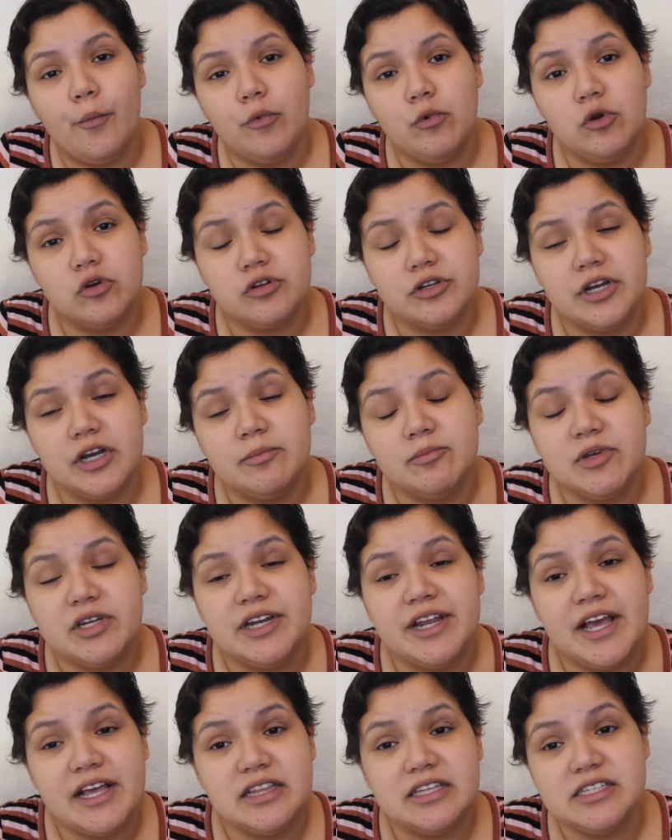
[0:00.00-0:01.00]
or I'm going
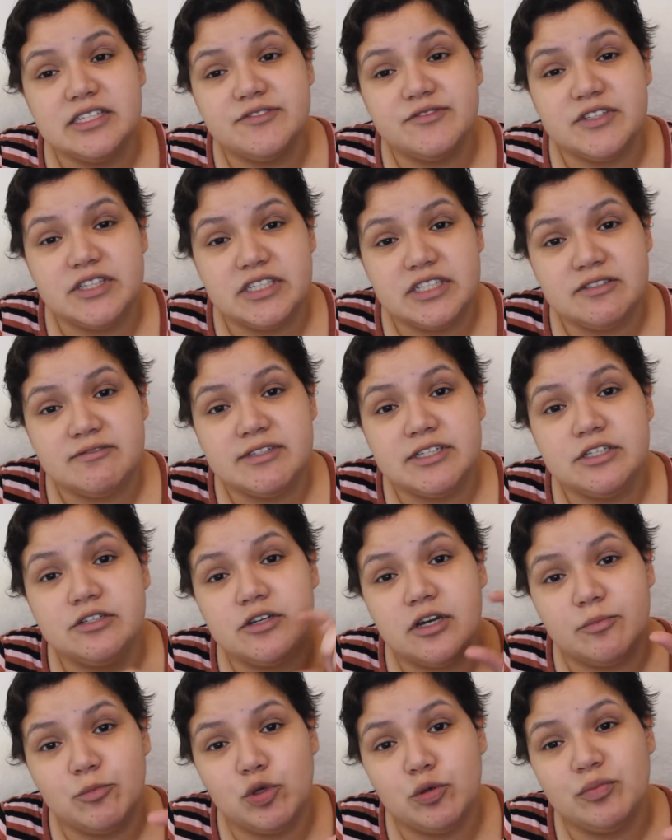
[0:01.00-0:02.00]
to, at least for this
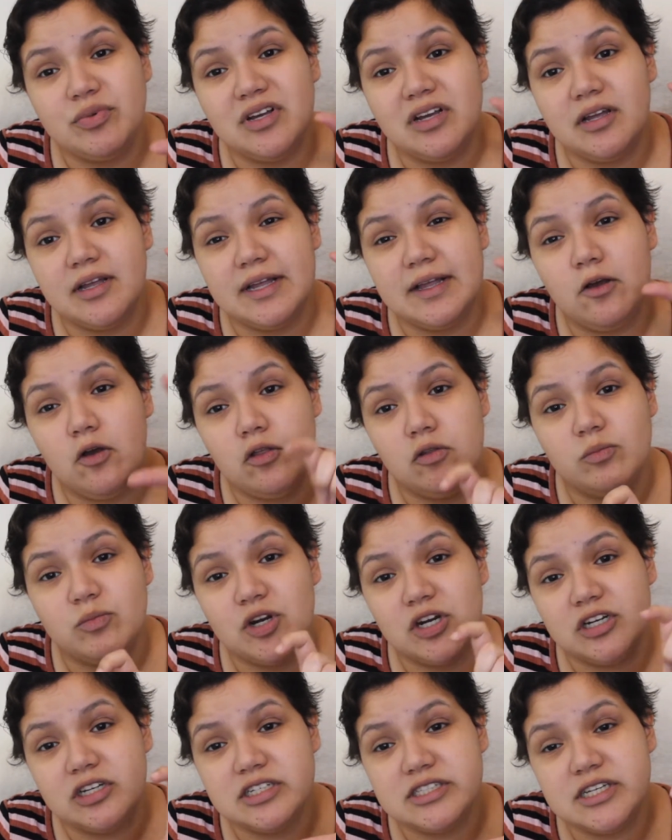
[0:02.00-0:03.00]
video, I'm going to put all the
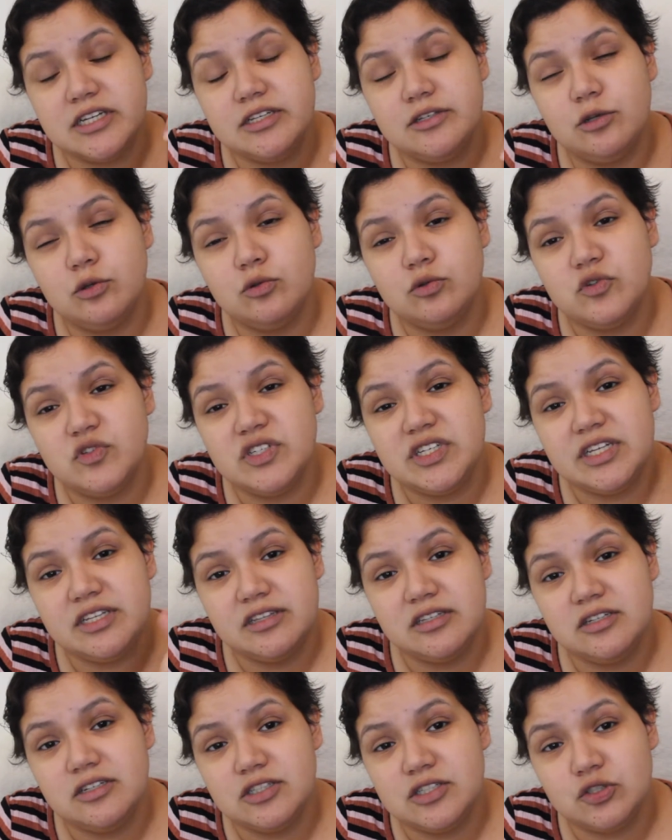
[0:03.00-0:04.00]
products I used in
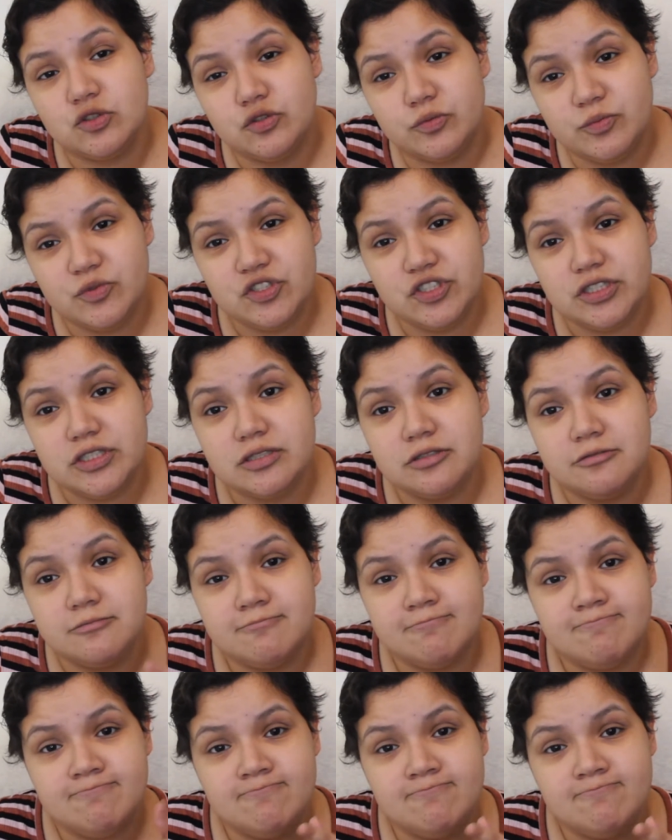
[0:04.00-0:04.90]
the description.